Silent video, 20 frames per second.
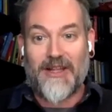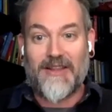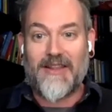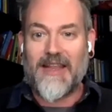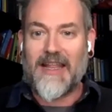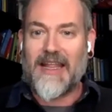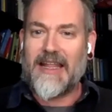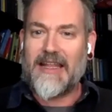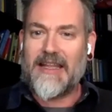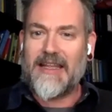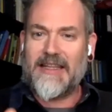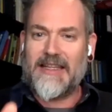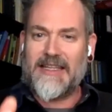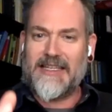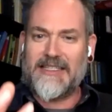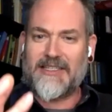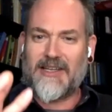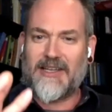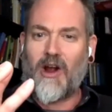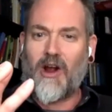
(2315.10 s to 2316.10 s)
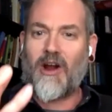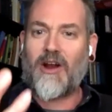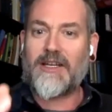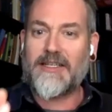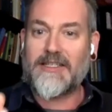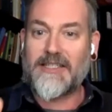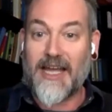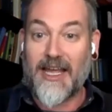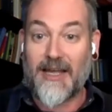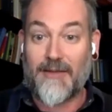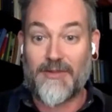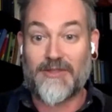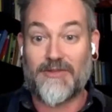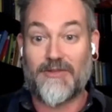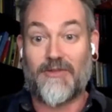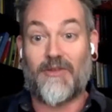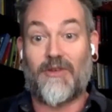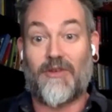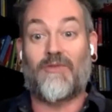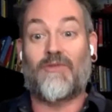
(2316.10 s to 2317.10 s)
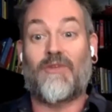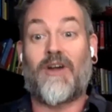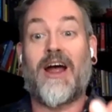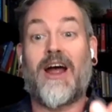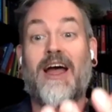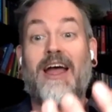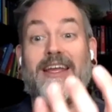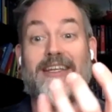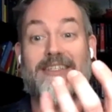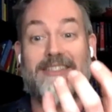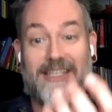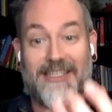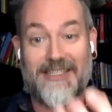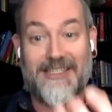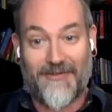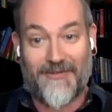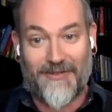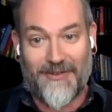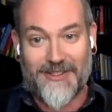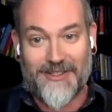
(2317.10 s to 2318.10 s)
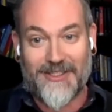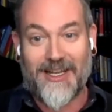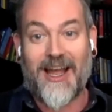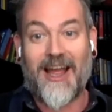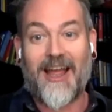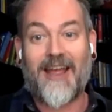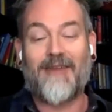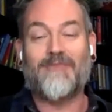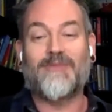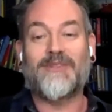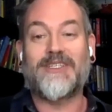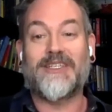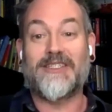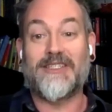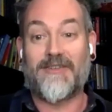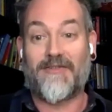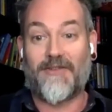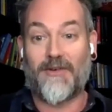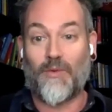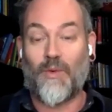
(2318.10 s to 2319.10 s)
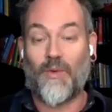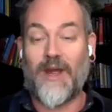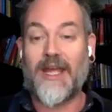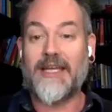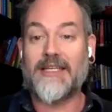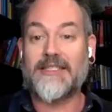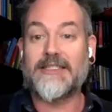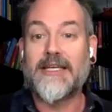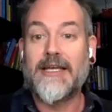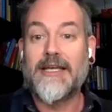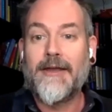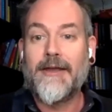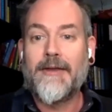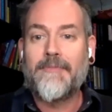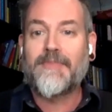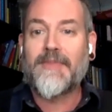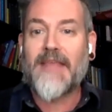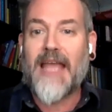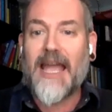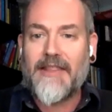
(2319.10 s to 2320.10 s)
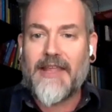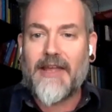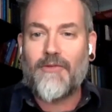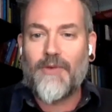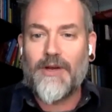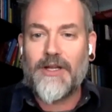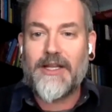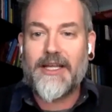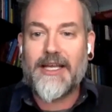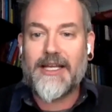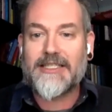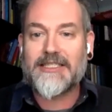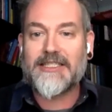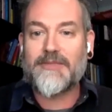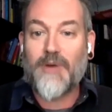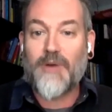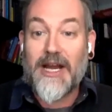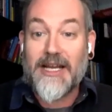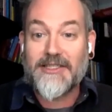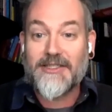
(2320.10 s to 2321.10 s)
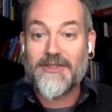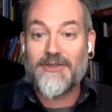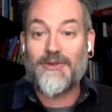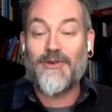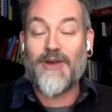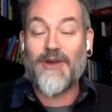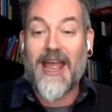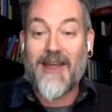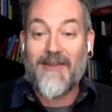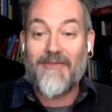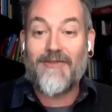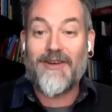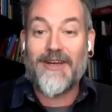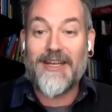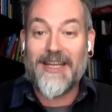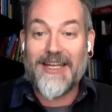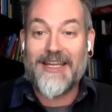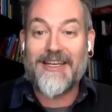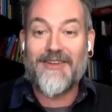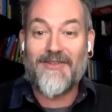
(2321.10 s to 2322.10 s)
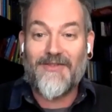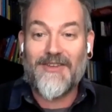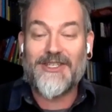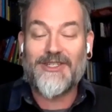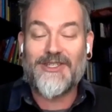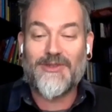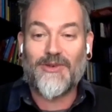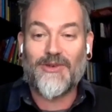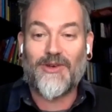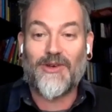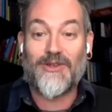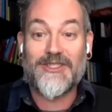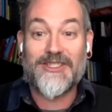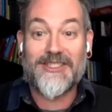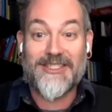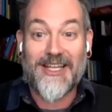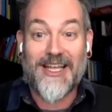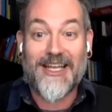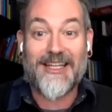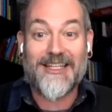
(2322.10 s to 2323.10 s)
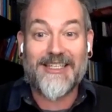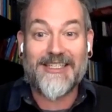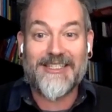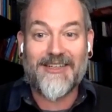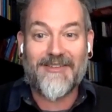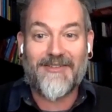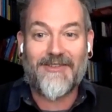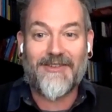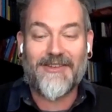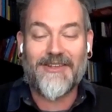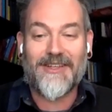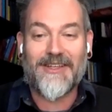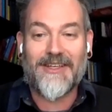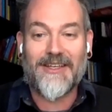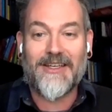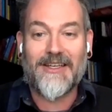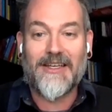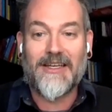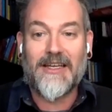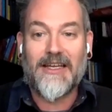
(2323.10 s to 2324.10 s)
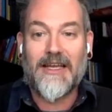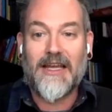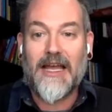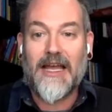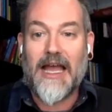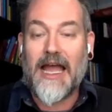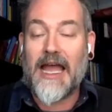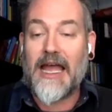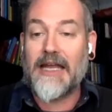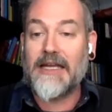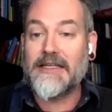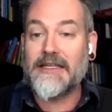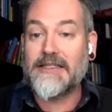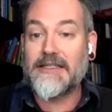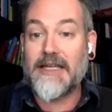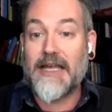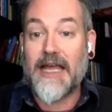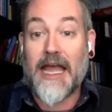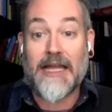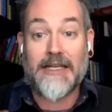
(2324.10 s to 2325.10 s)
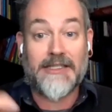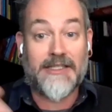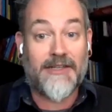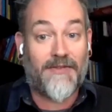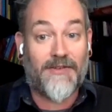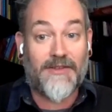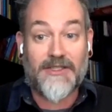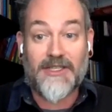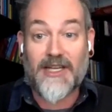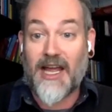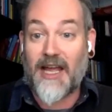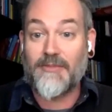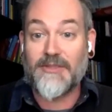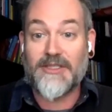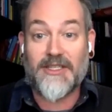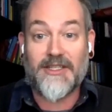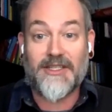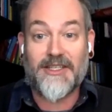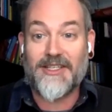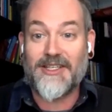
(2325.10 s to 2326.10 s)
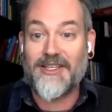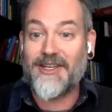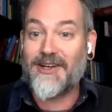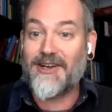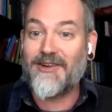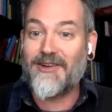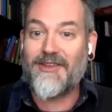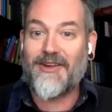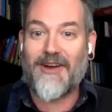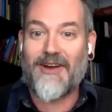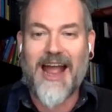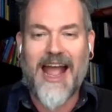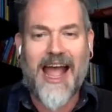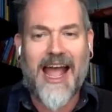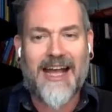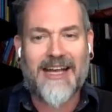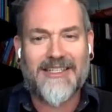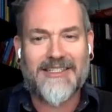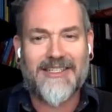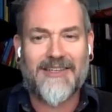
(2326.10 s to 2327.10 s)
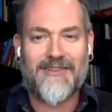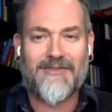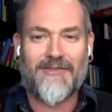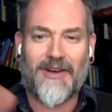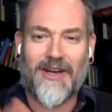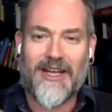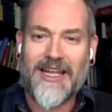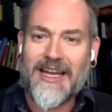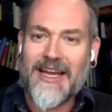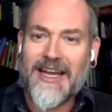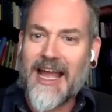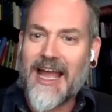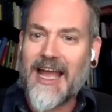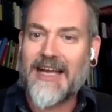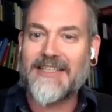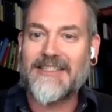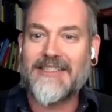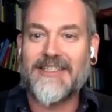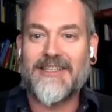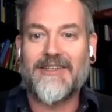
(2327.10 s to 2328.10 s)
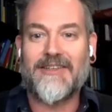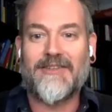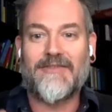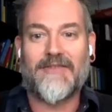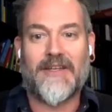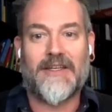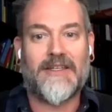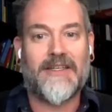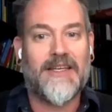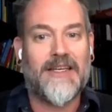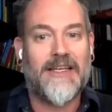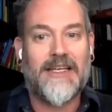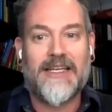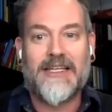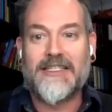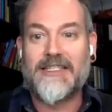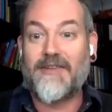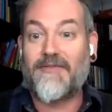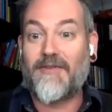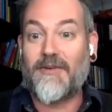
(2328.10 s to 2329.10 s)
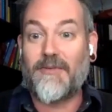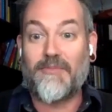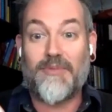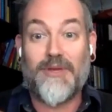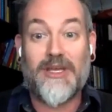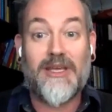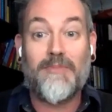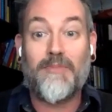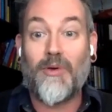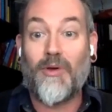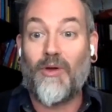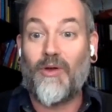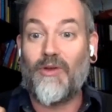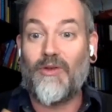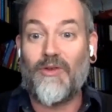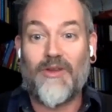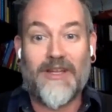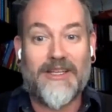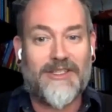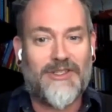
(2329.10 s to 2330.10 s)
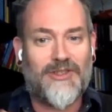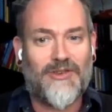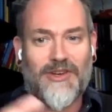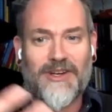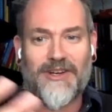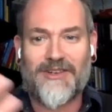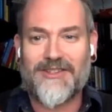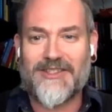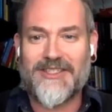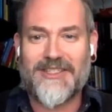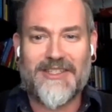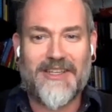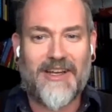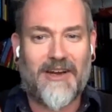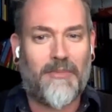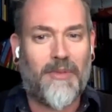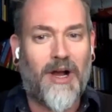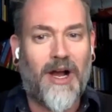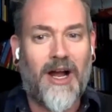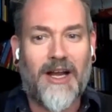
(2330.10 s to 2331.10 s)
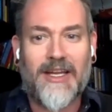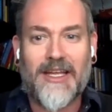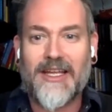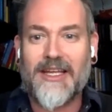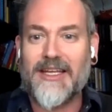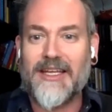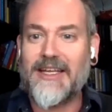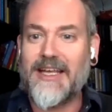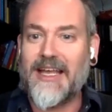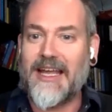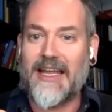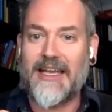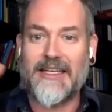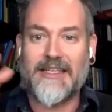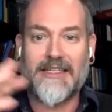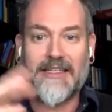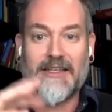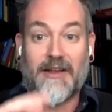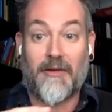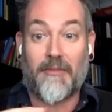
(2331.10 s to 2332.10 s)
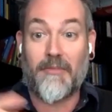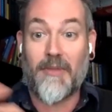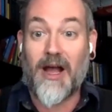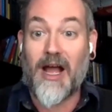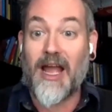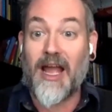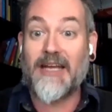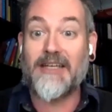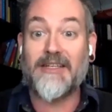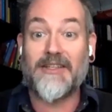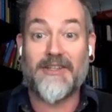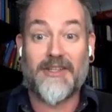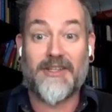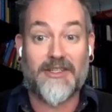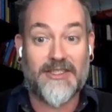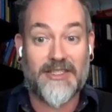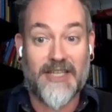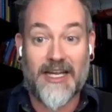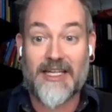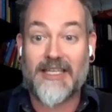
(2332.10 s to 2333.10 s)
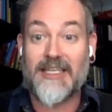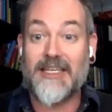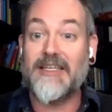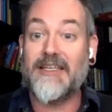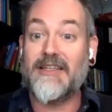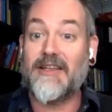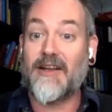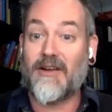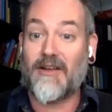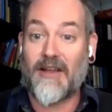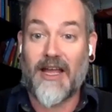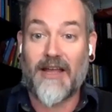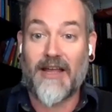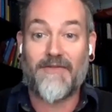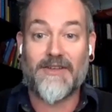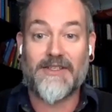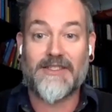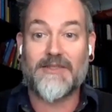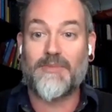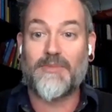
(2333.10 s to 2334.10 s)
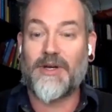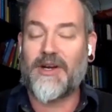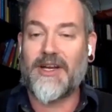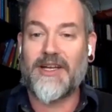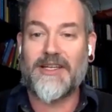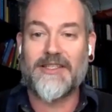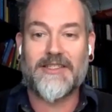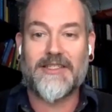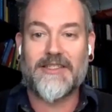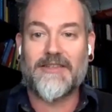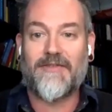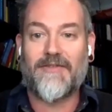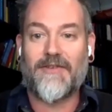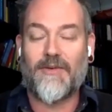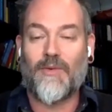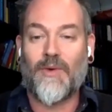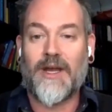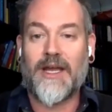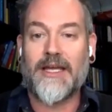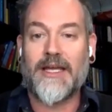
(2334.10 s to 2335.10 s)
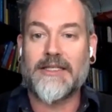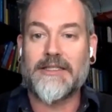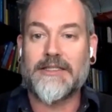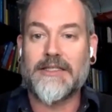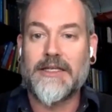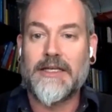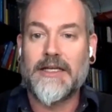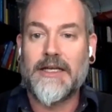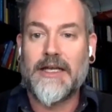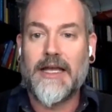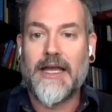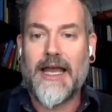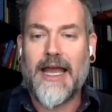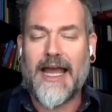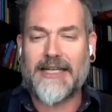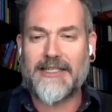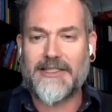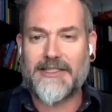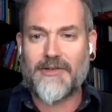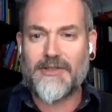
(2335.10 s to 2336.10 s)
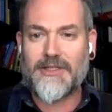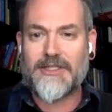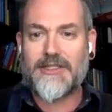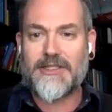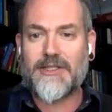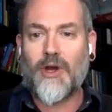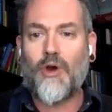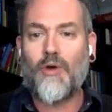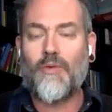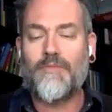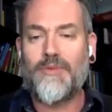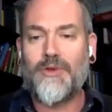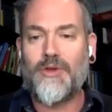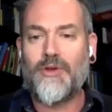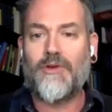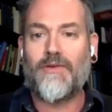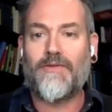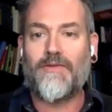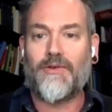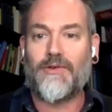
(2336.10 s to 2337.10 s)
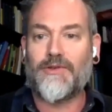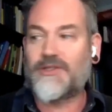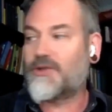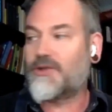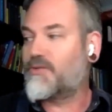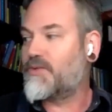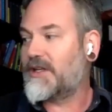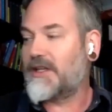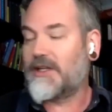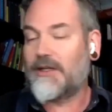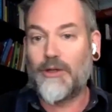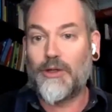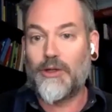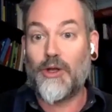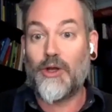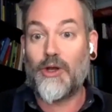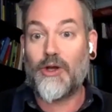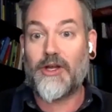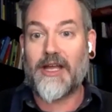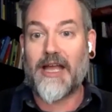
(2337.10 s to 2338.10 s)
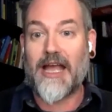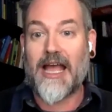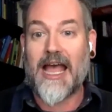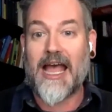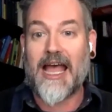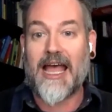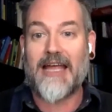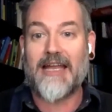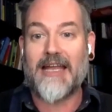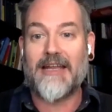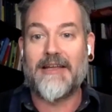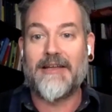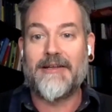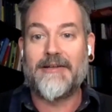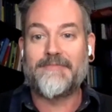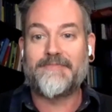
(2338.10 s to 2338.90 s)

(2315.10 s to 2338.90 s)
But these archetypes rise at different times in different ways, and they really express through every individual slightly differently. And at different times of the year, they're active or inactive, and different people, it triggers in their body and in their mind and their psyche, their life experience in different ways. And so it's so beautiful to really look at